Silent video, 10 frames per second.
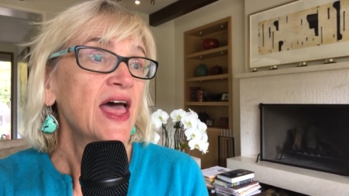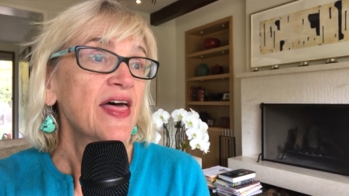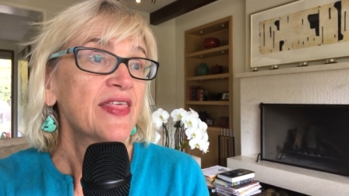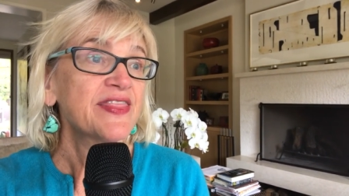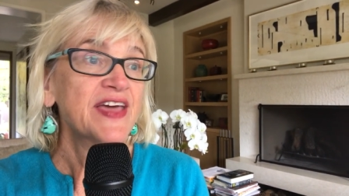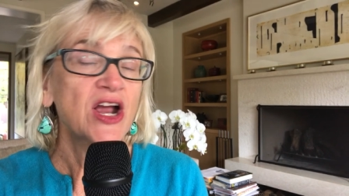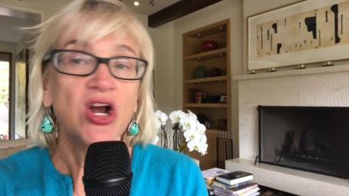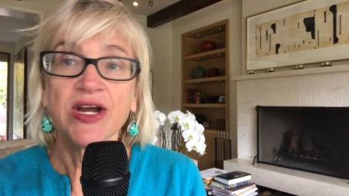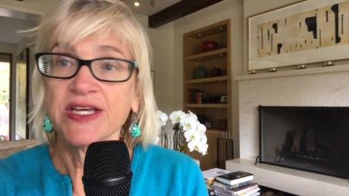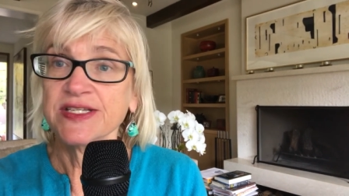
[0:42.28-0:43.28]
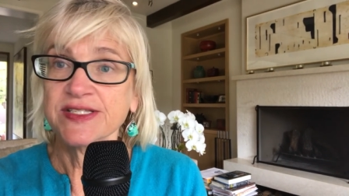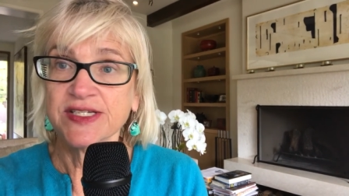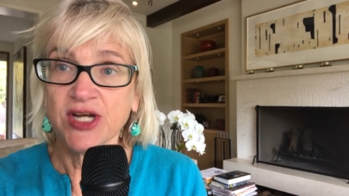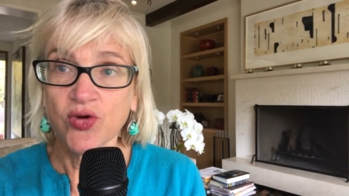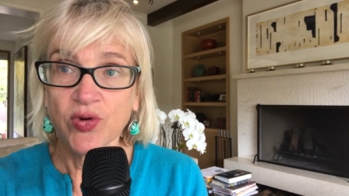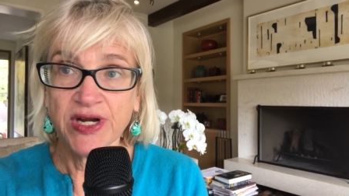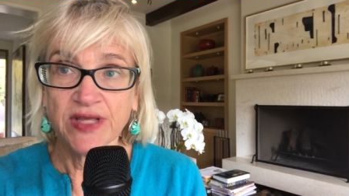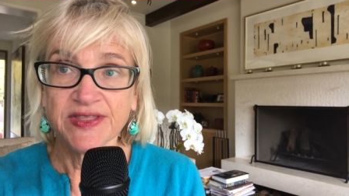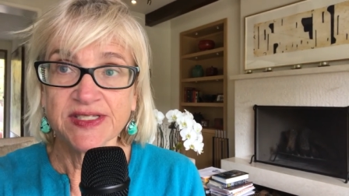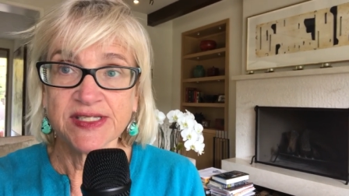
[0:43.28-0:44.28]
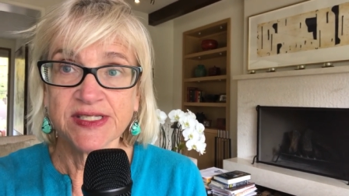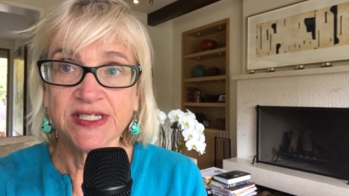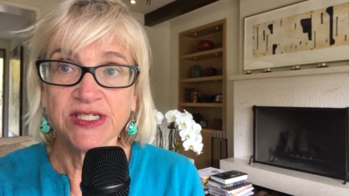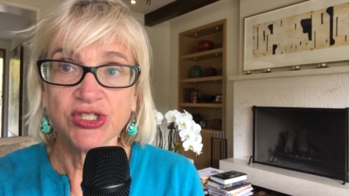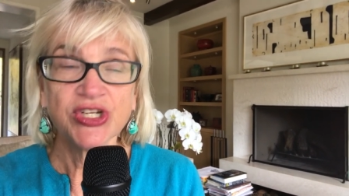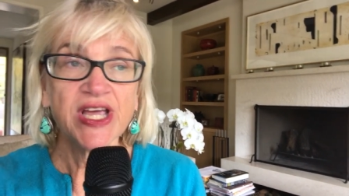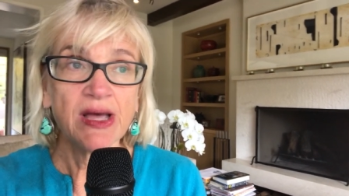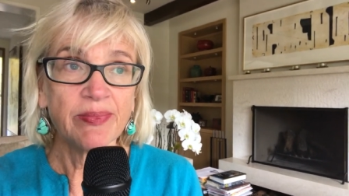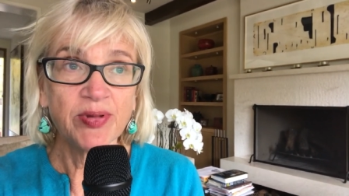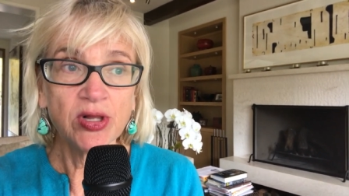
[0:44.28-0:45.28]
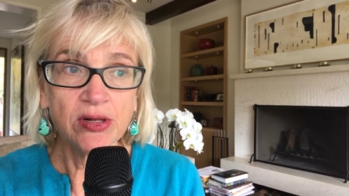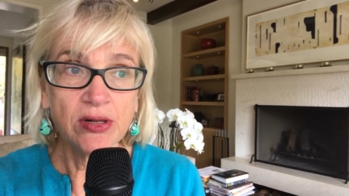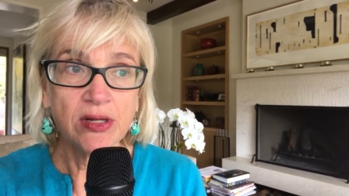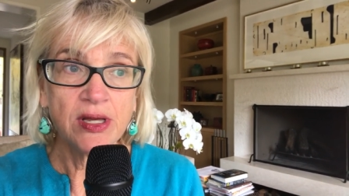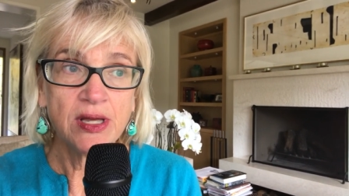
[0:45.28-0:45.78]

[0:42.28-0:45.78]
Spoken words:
there is no one at the Sistine Chapel.